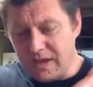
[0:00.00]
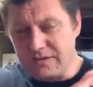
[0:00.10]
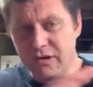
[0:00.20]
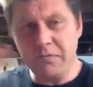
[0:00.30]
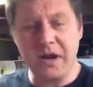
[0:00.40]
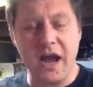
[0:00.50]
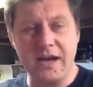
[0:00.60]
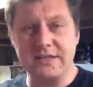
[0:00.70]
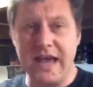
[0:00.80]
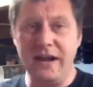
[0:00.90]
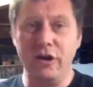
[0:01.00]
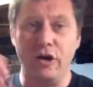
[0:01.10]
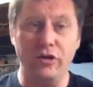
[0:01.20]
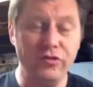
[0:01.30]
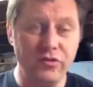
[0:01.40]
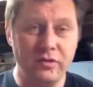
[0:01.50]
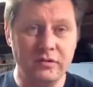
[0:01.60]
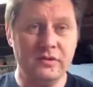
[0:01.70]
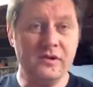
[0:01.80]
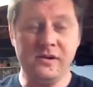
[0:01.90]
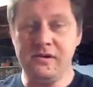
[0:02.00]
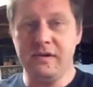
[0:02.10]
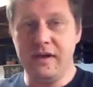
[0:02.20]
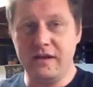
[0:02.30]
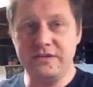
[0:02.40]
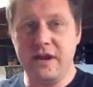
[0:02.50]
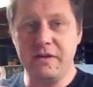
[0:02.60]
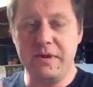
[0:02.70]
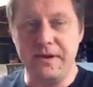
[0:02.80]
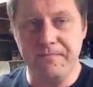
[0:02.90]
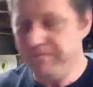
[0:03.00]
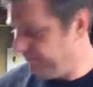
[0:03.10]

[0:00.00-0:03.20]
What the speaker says: as a group of guys and girls and sharing a beer.